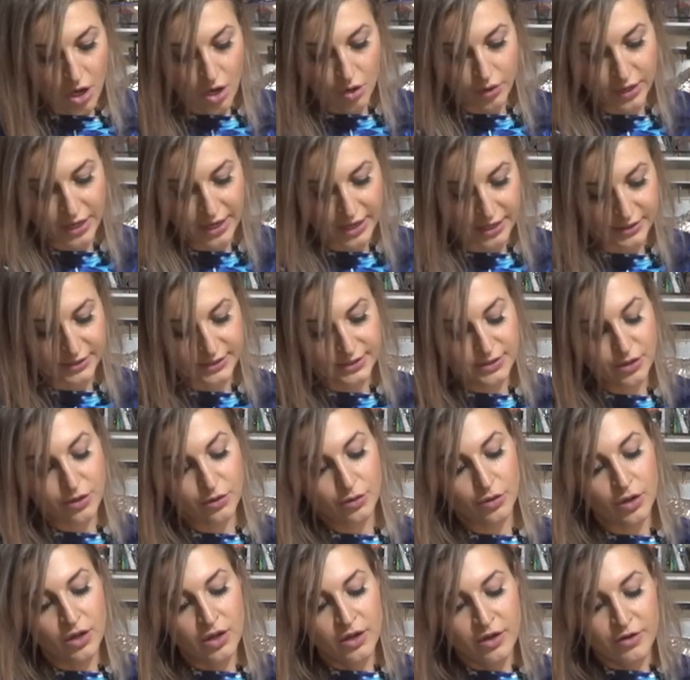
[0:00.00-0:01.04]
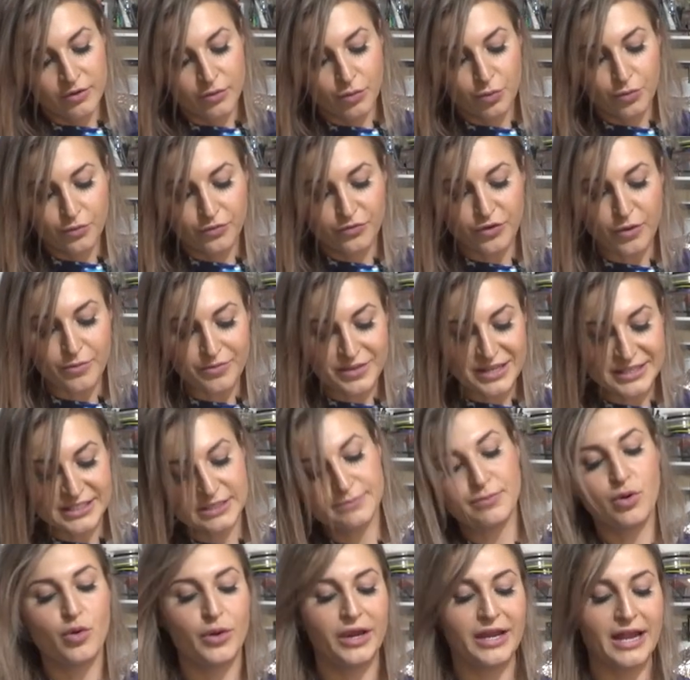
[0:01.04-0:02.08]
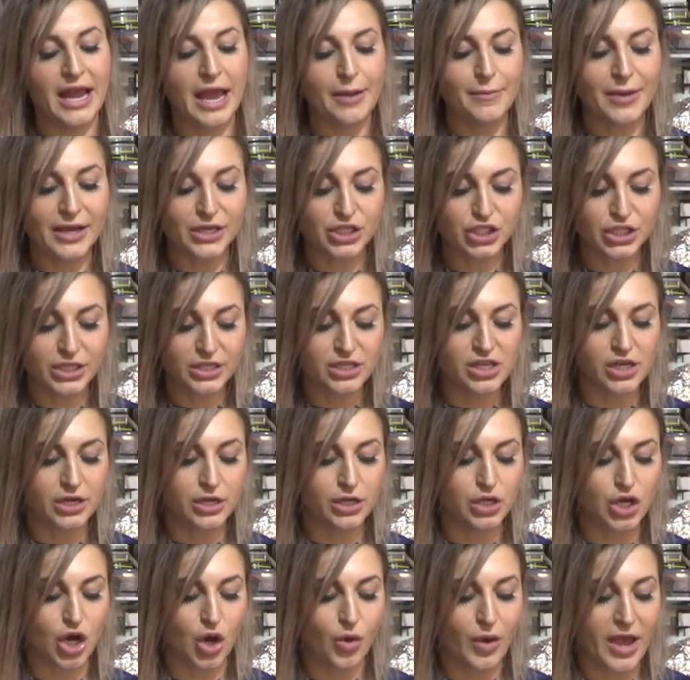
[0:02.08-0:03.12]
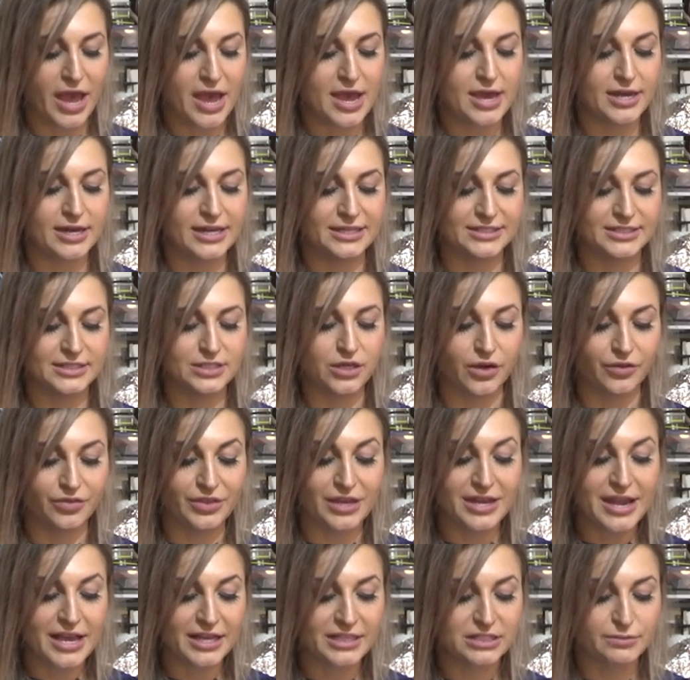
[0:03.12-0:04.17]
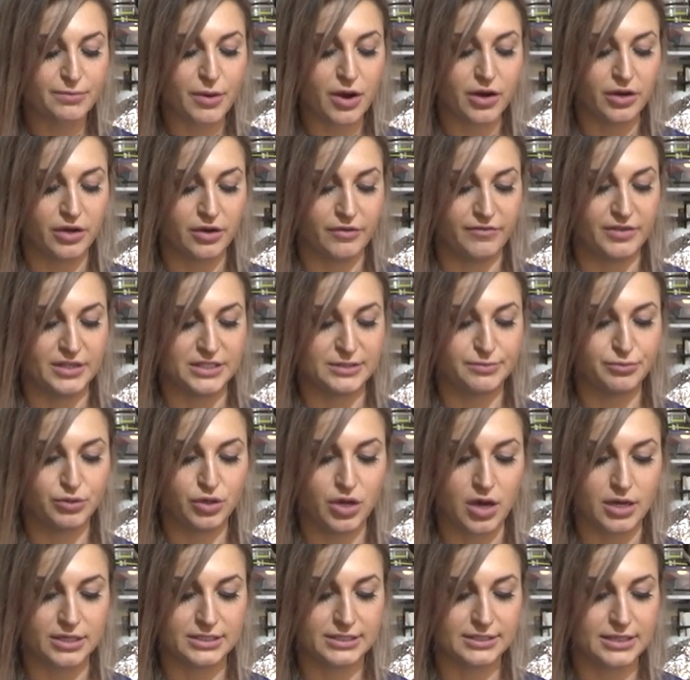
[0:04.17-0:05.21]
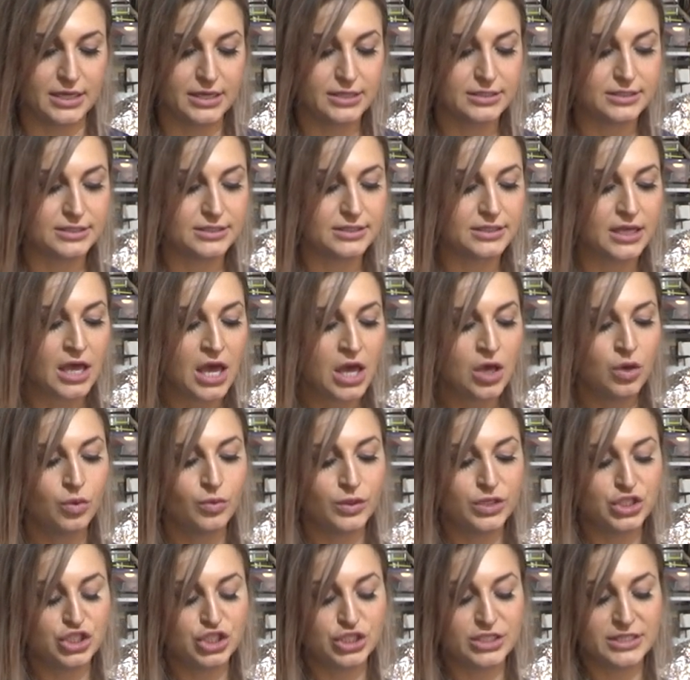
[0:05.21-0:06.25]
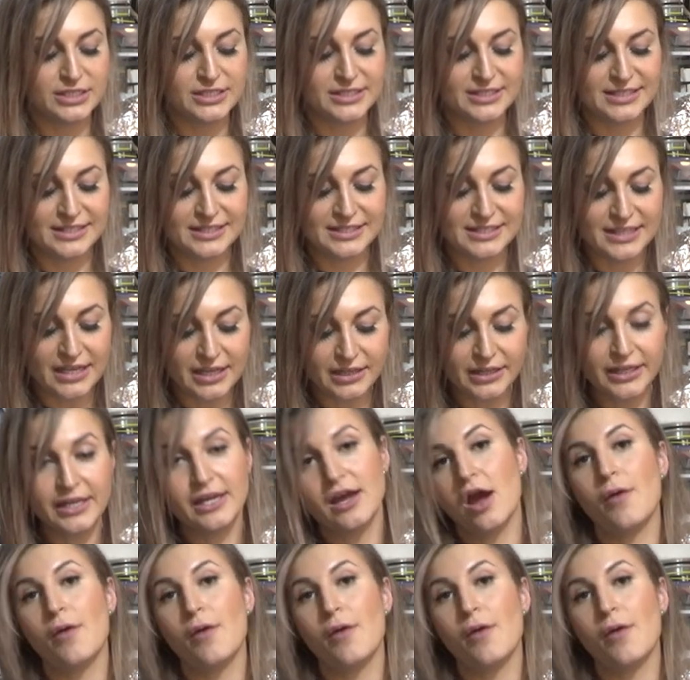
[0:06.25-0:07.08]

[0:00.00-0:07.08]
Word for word: Okay, so from this point, I'm actually gonna go ahead and start the next part of this process, which is sealing